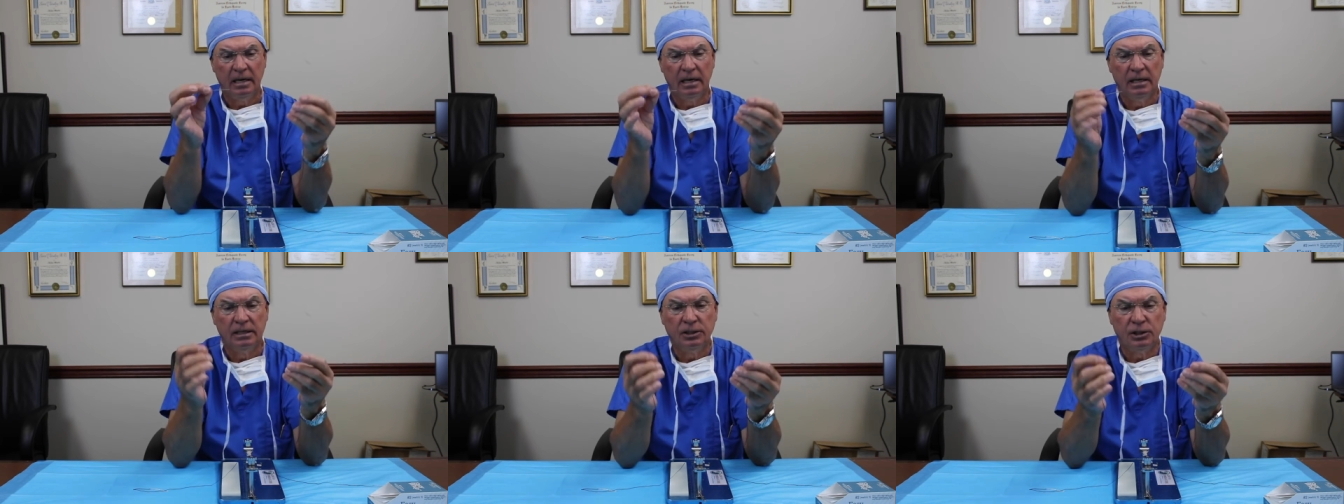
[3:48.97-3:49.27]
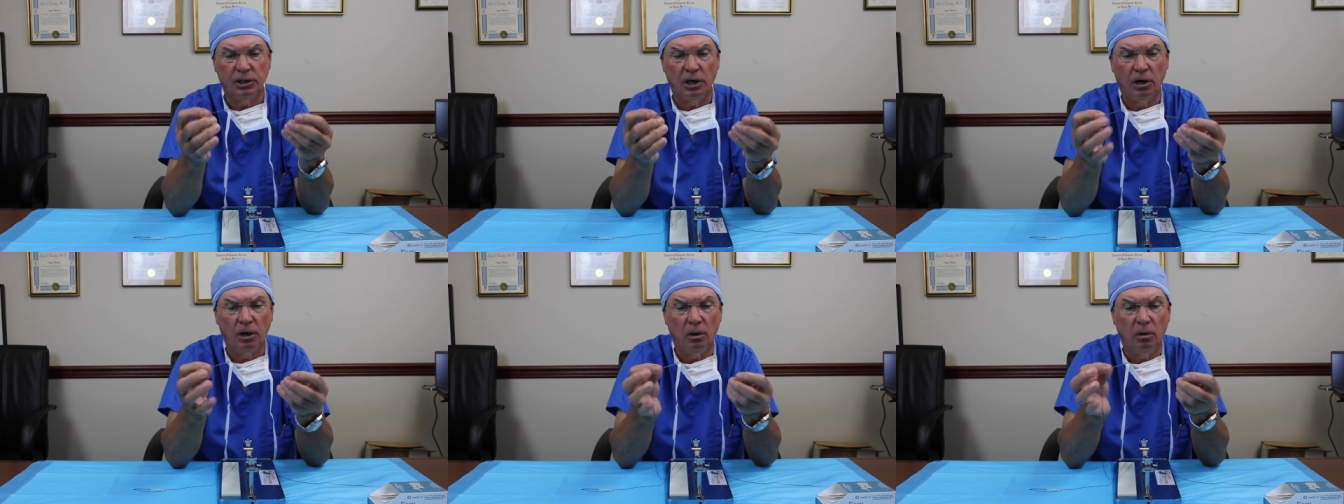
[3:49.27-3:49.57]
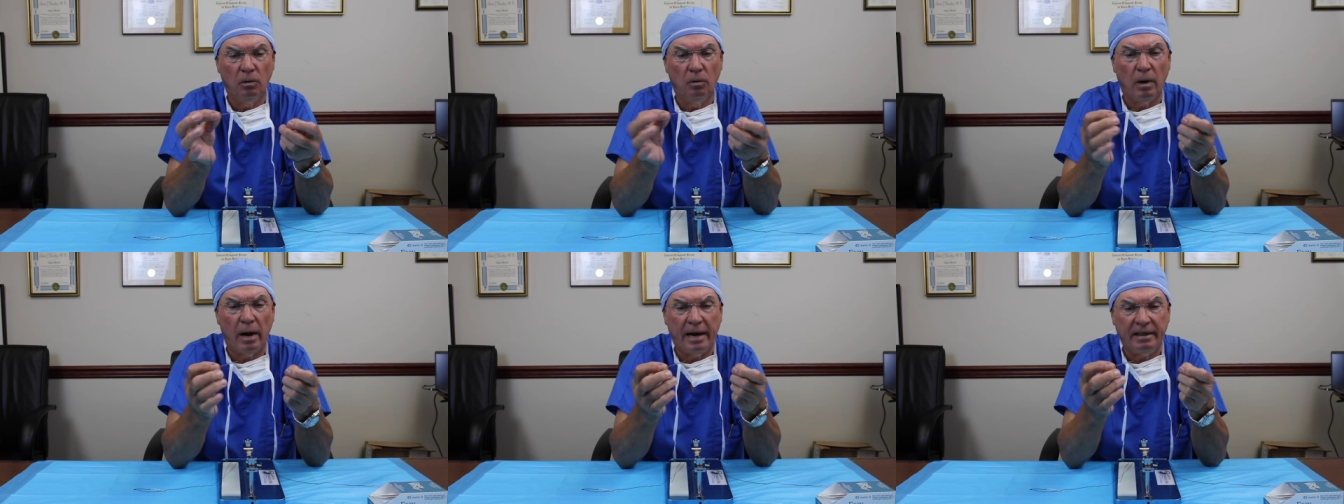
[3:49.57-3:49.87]

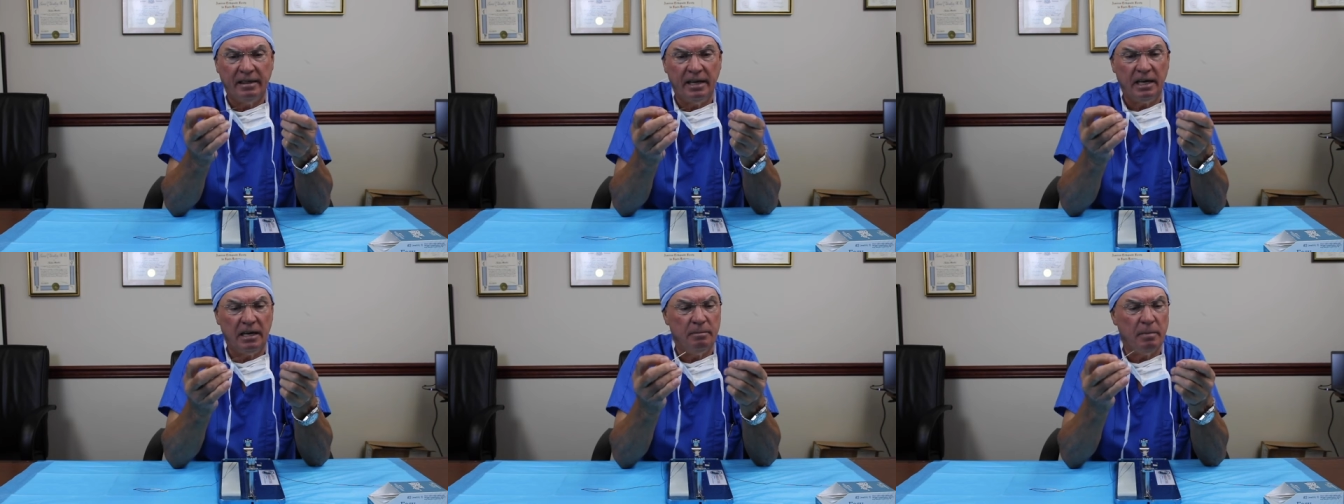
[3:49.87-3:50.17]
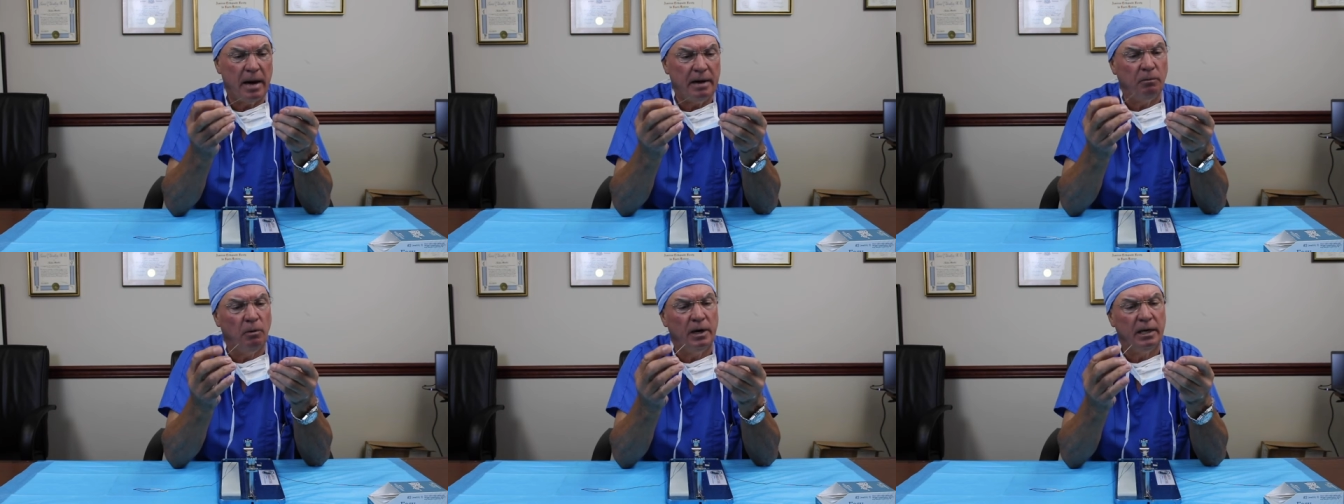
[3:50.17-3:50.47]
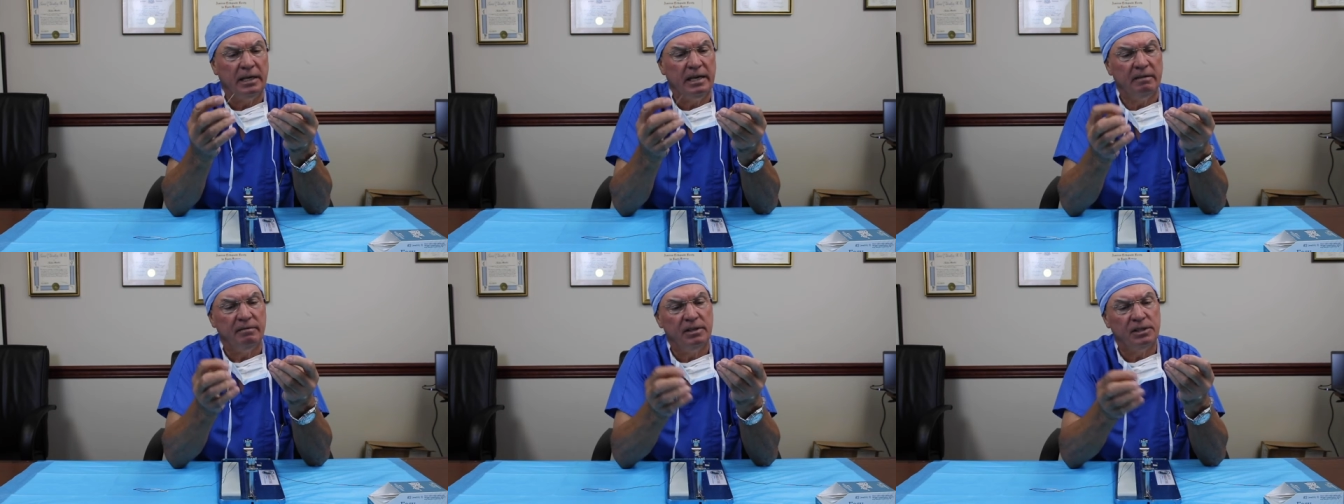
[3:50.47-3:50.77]
So I think you might want to
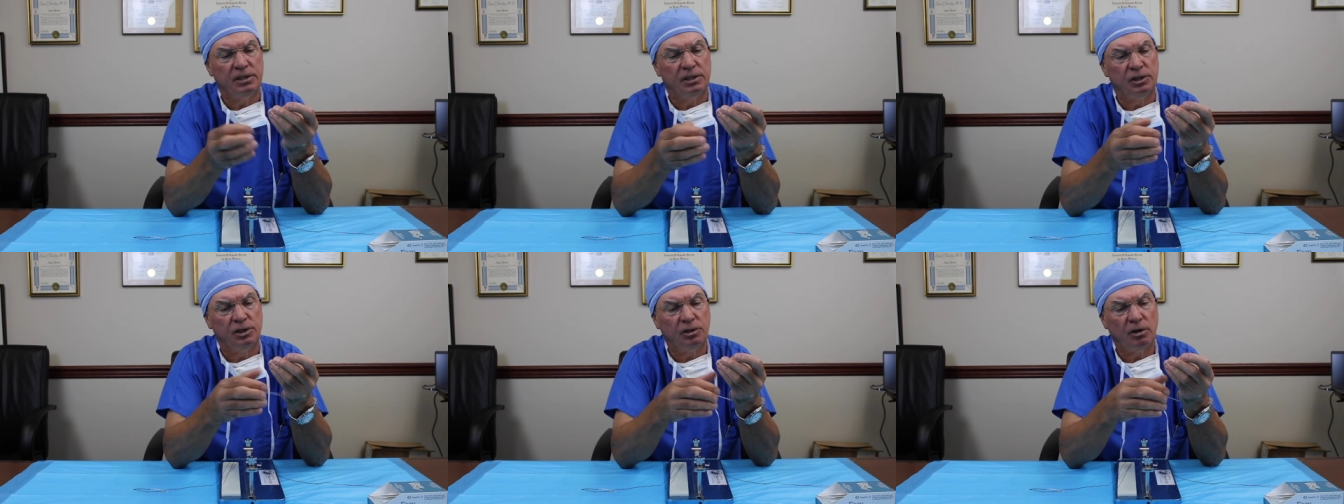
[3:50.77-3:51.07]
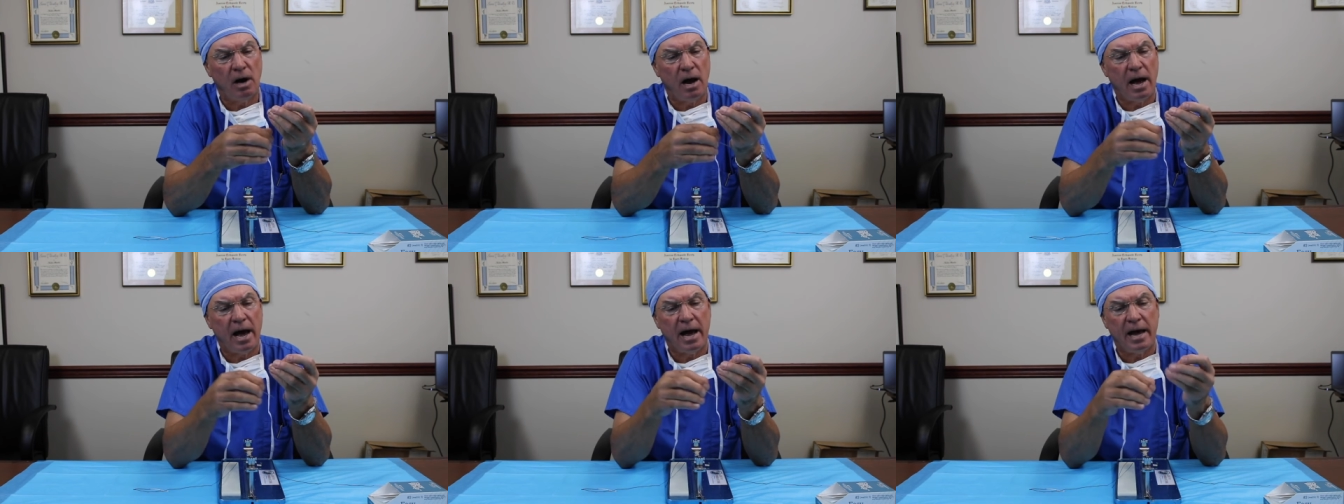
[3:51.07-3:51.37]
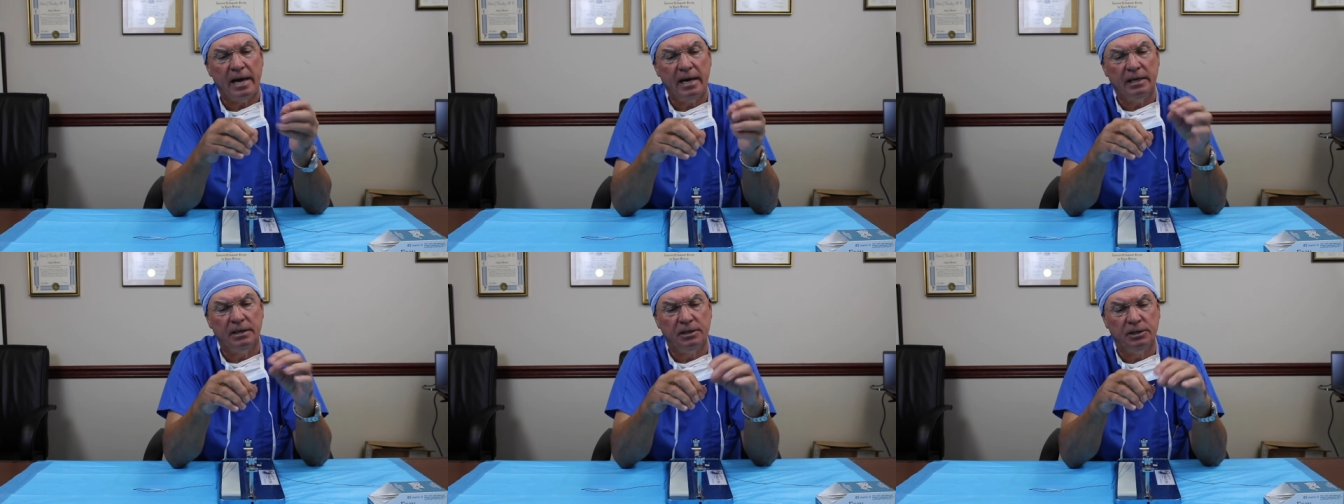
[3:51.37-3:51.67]
give this a
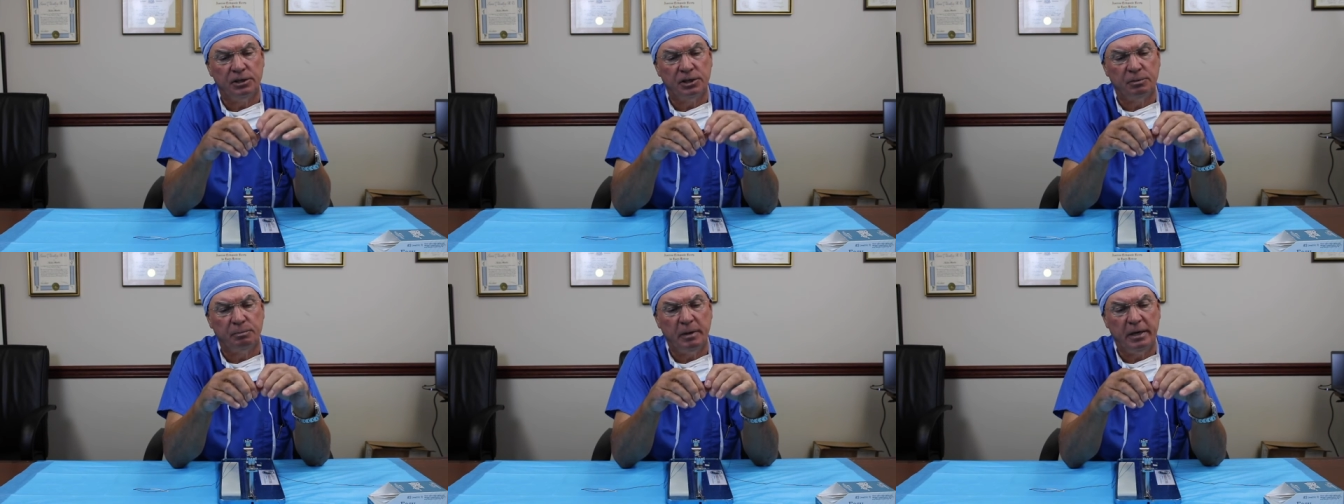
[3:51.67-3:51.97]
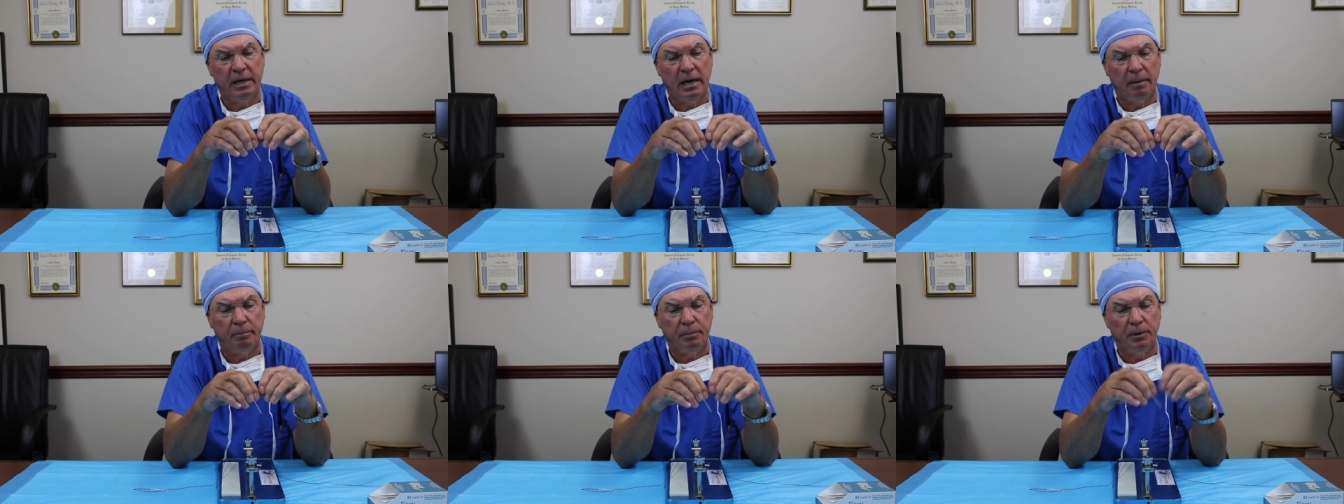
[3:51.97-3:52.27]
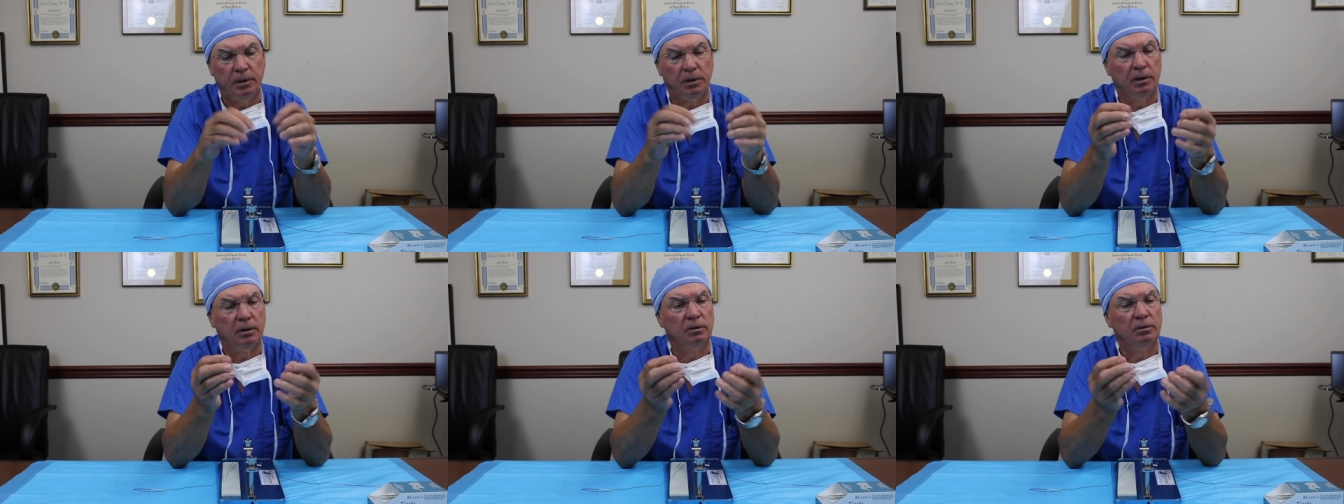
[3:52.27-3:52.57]
try to speed up
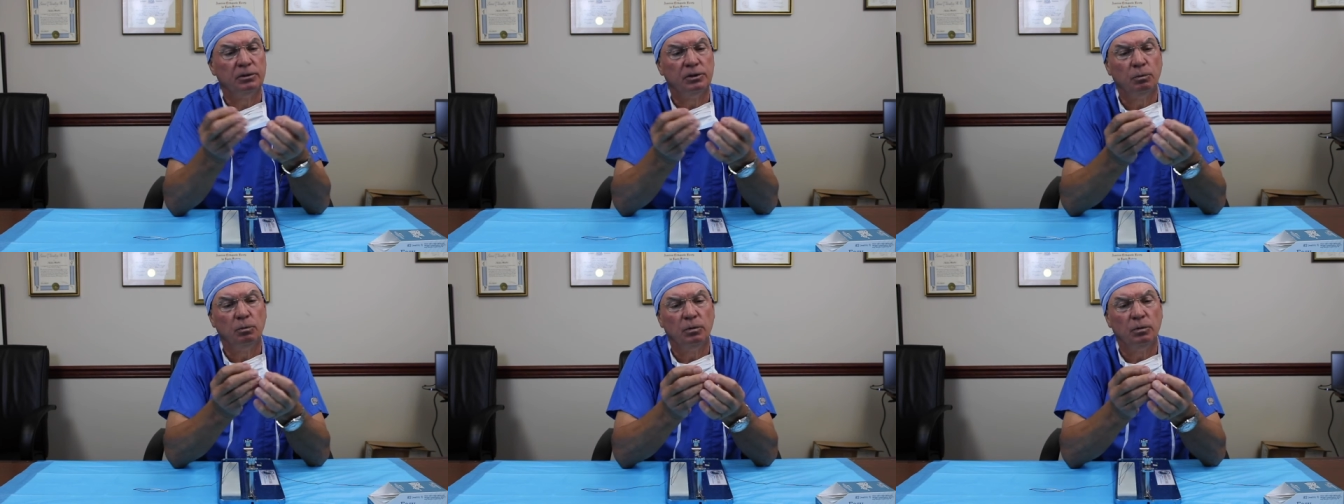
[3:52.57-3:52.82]
your